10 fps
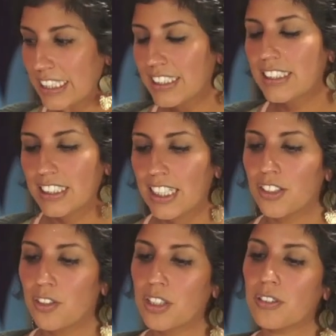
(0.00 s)
I
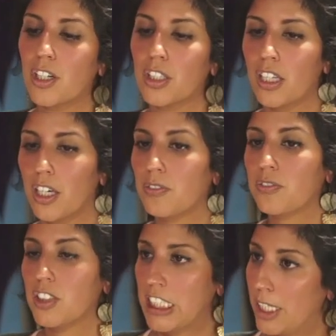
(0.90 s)
know there are a lot of
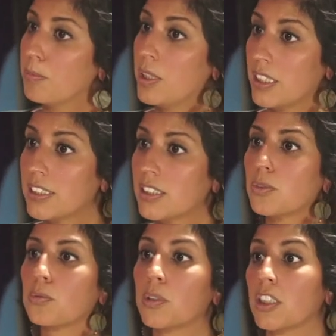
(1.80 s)
champions
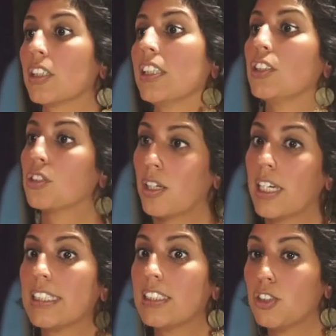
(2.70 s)
really
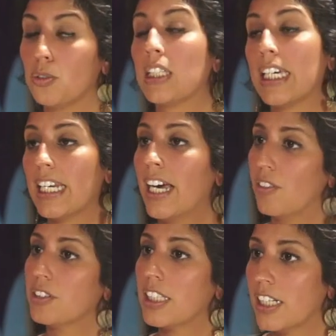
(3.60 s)
trying to get
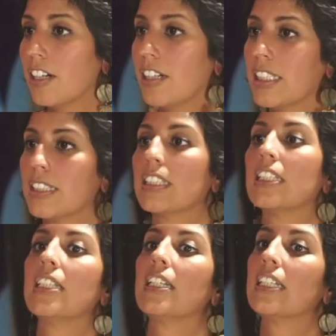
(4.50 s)
out there and
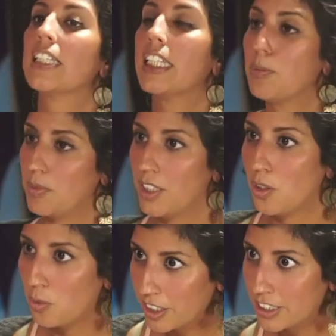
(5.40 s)
keep the
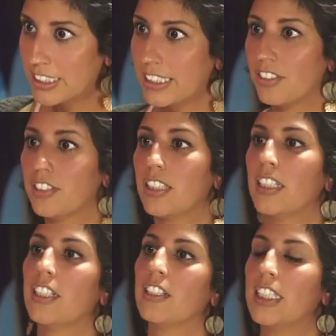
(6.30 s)
awareness out
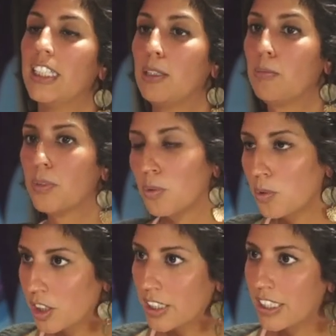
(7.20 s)
there, keep the
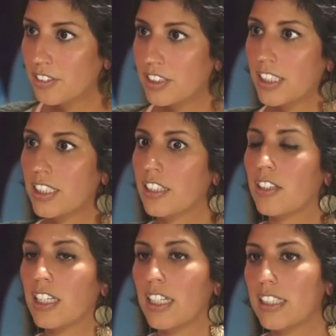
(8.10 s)
word out there
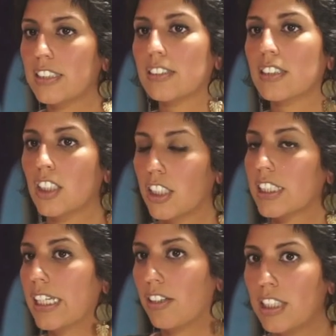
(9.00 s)
that Clark
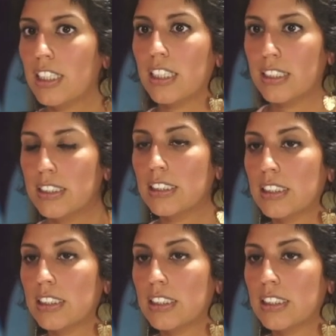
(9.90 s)
County is,